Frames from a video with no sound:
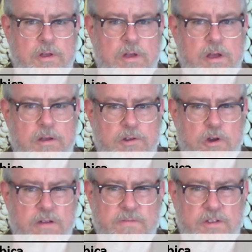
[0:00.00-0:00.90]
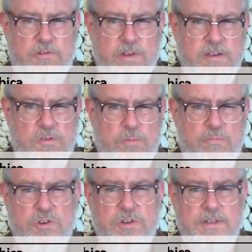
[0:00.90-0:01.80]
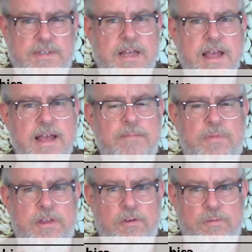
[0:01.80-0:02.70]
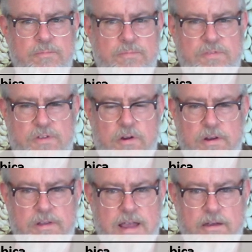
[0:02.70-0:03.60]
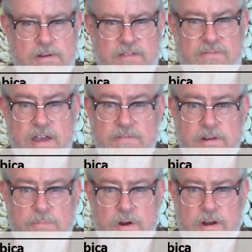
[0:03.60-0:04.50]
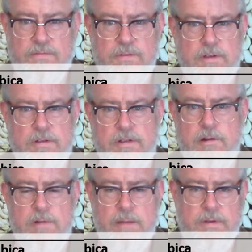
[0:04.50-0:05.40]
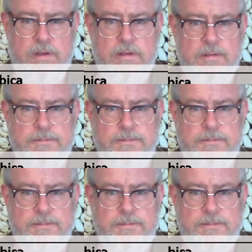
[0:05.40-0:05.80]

uh, coffee trees or bushes, but you can start out at five feet apart for the Arabica